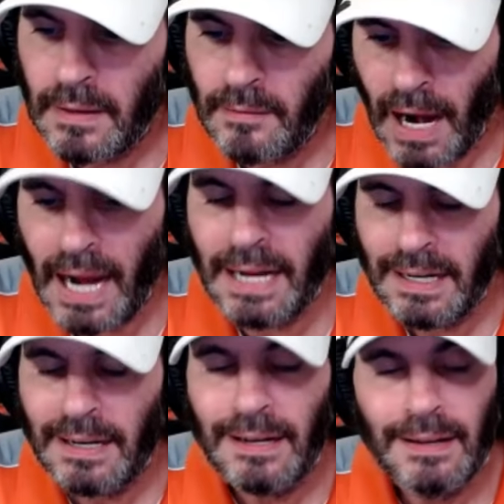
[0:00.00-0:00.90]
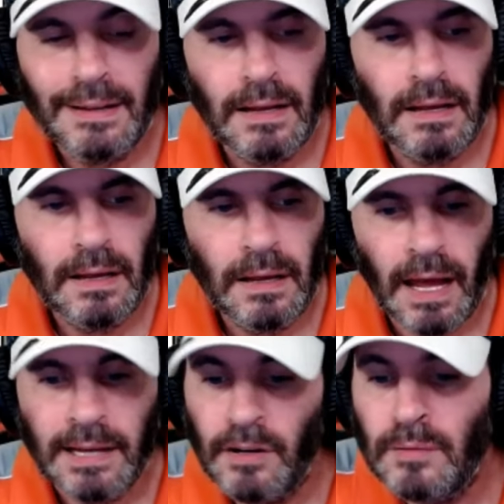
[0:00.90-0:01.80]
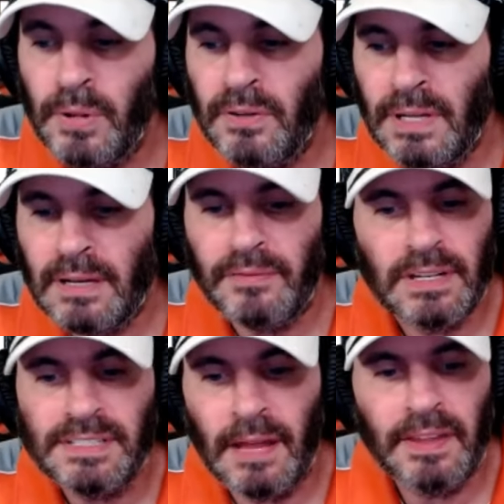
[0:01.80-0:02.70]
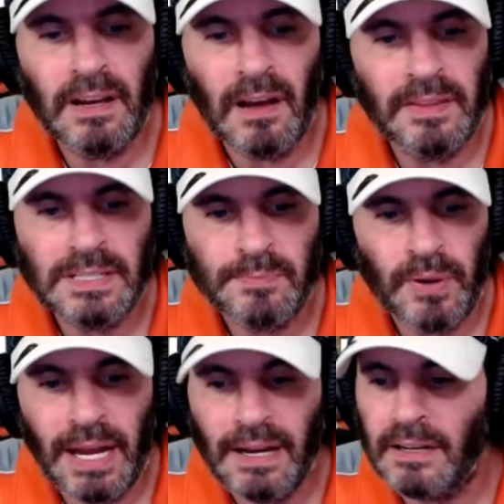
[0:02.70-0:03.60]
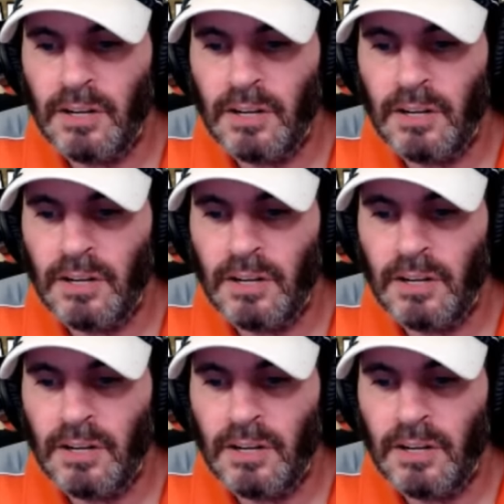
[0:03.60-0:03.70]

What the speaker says: Right? Couldn't believe there's nothing on this planet.